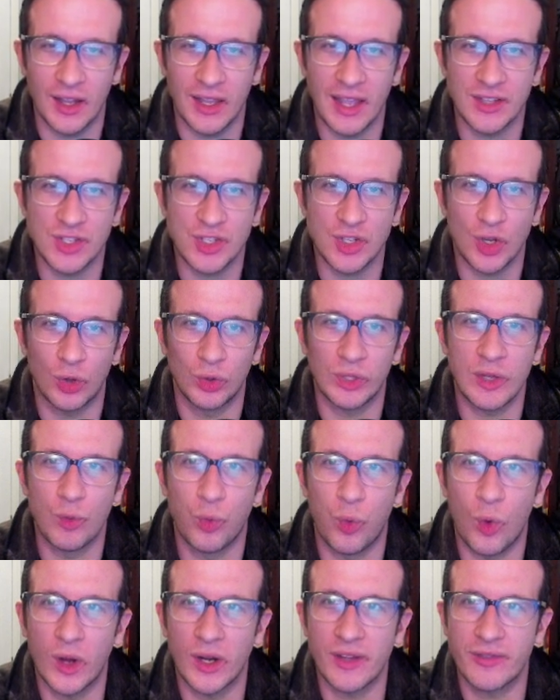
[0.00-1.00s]
against
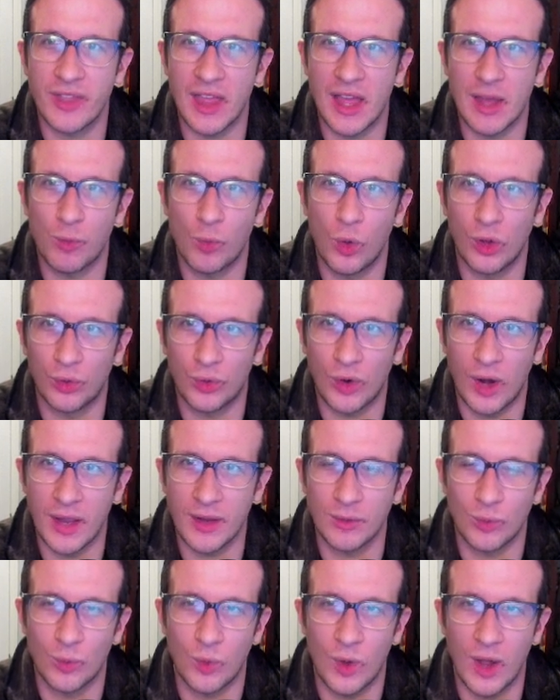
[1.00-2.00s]
only one of them will
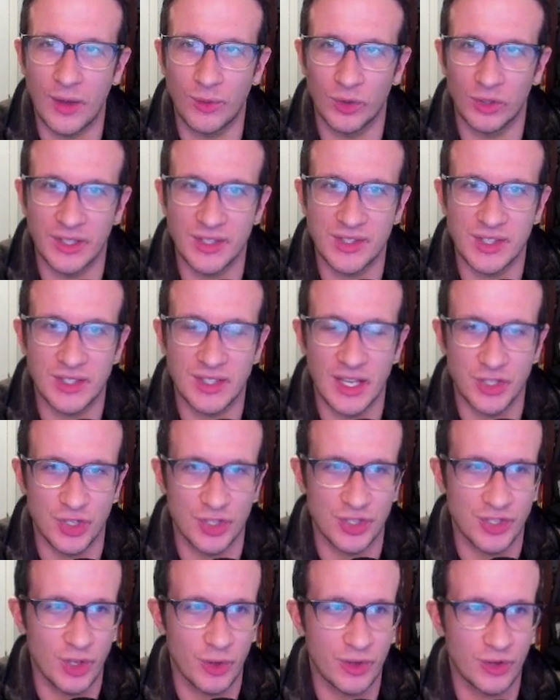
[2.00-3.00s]
white release the
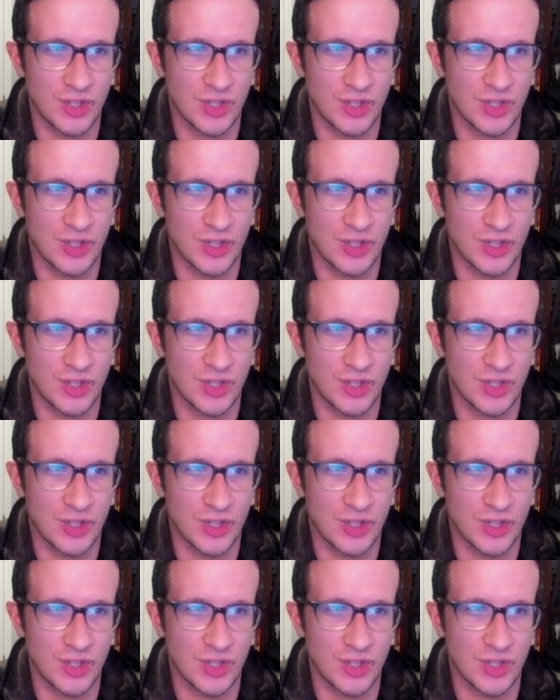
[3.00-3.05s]
tension.